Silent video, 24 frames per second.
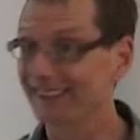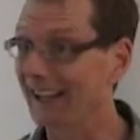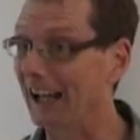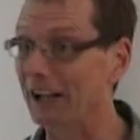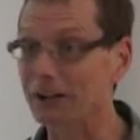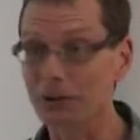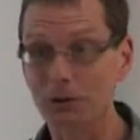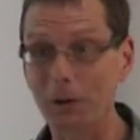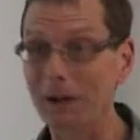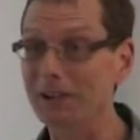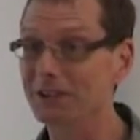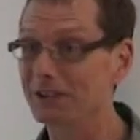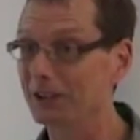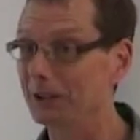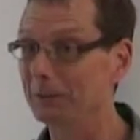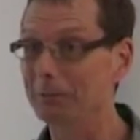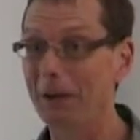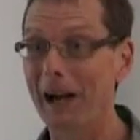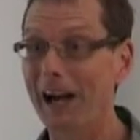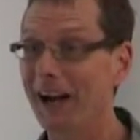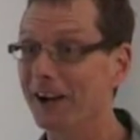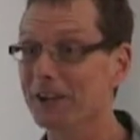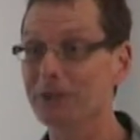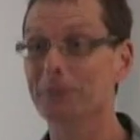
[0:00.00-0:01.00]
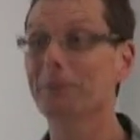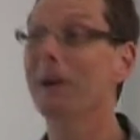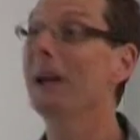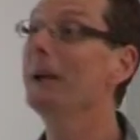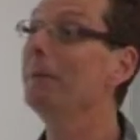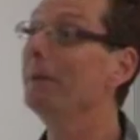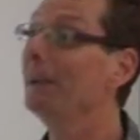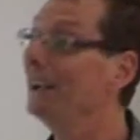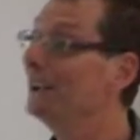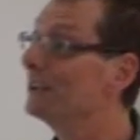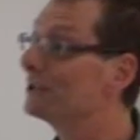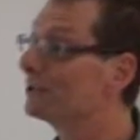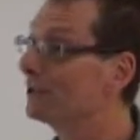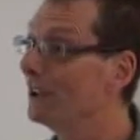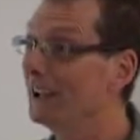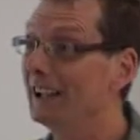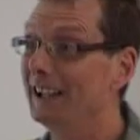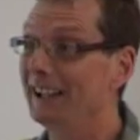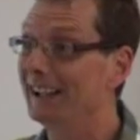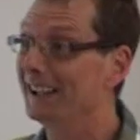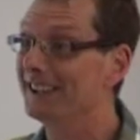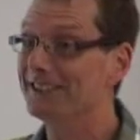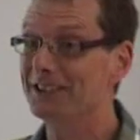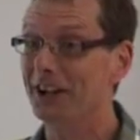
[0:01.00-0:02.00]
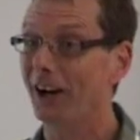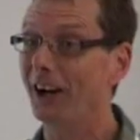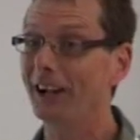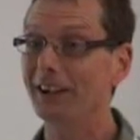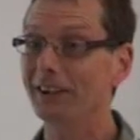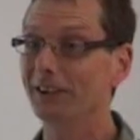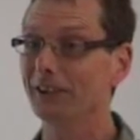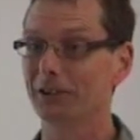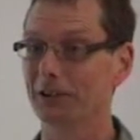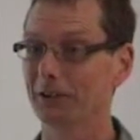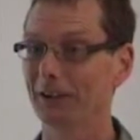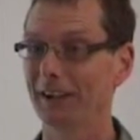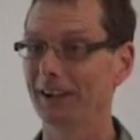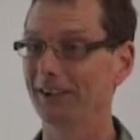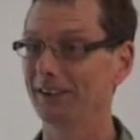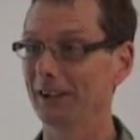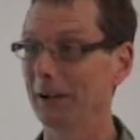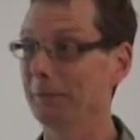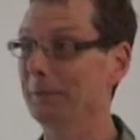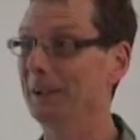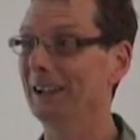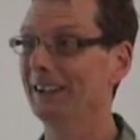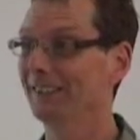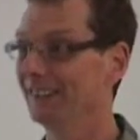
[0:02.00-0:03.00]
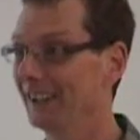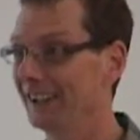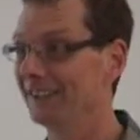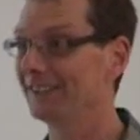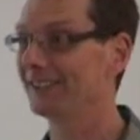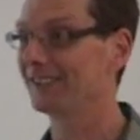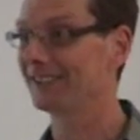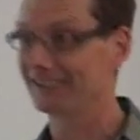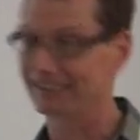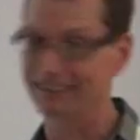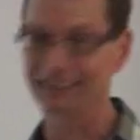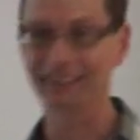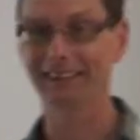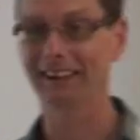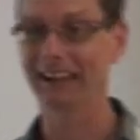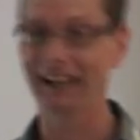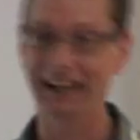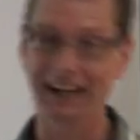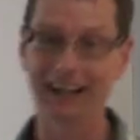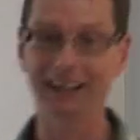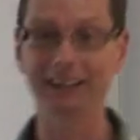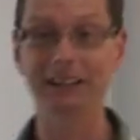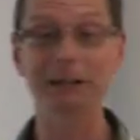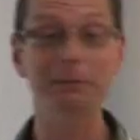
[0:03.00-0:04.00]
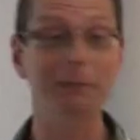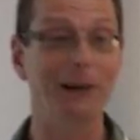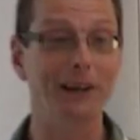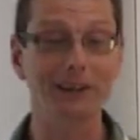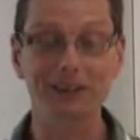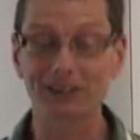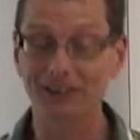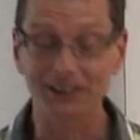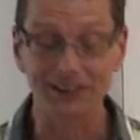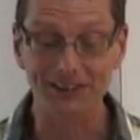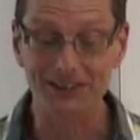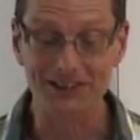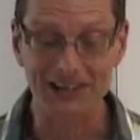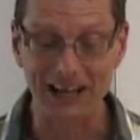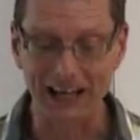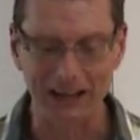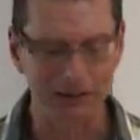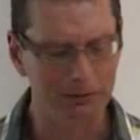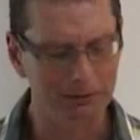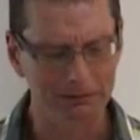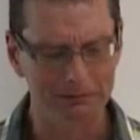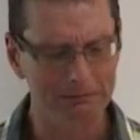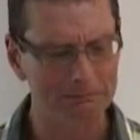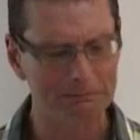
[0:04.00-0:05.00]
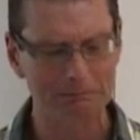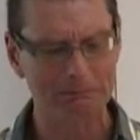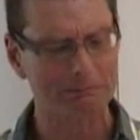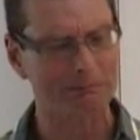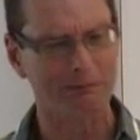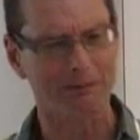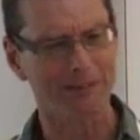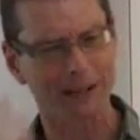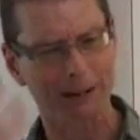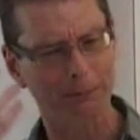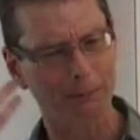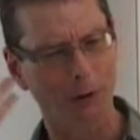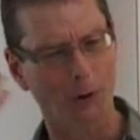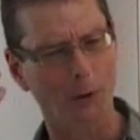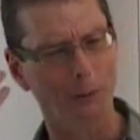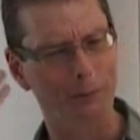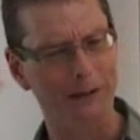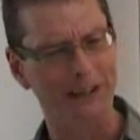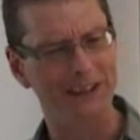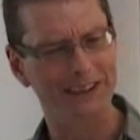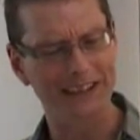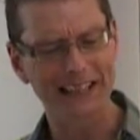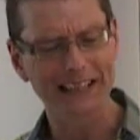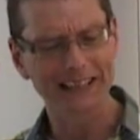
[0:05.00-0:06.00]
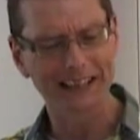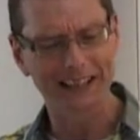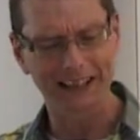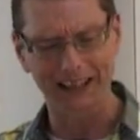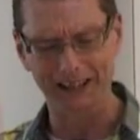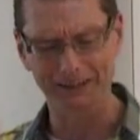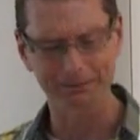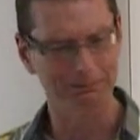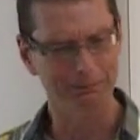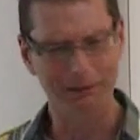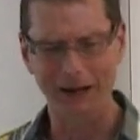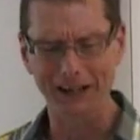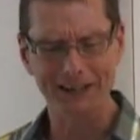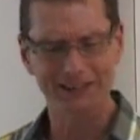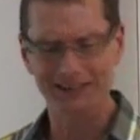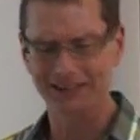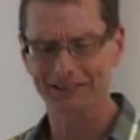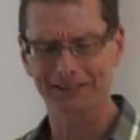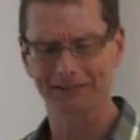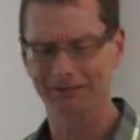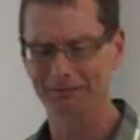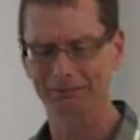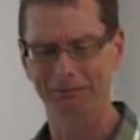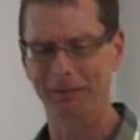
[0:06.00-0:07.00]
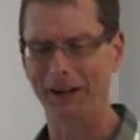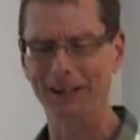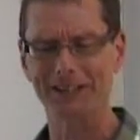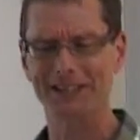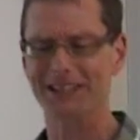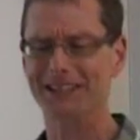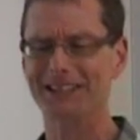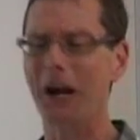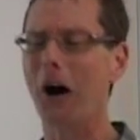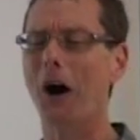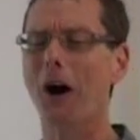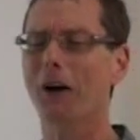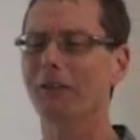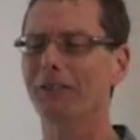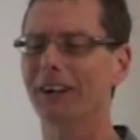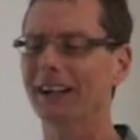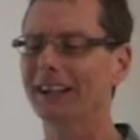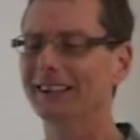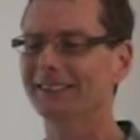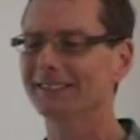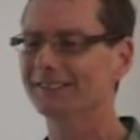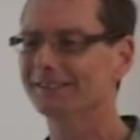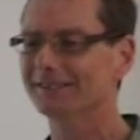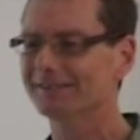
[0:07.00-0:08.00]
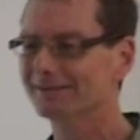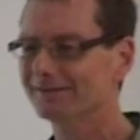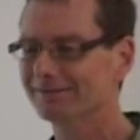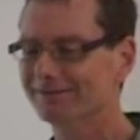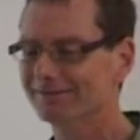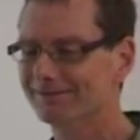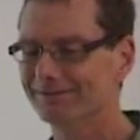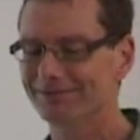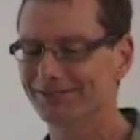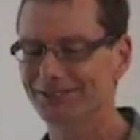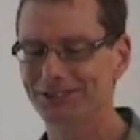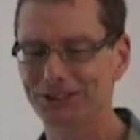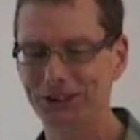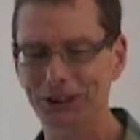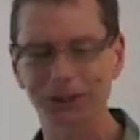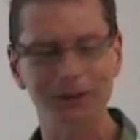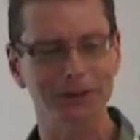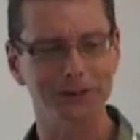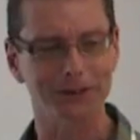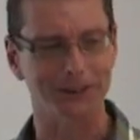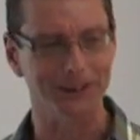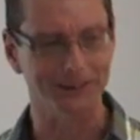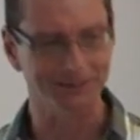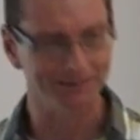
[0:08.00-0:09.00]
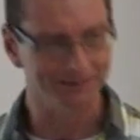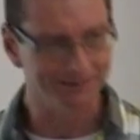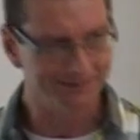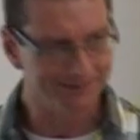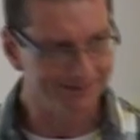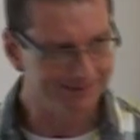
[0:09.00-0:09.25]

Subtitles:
that £20. Maybe he's really entitled to it. I mean, it's, and he might sort of say, or be thinking, my starving children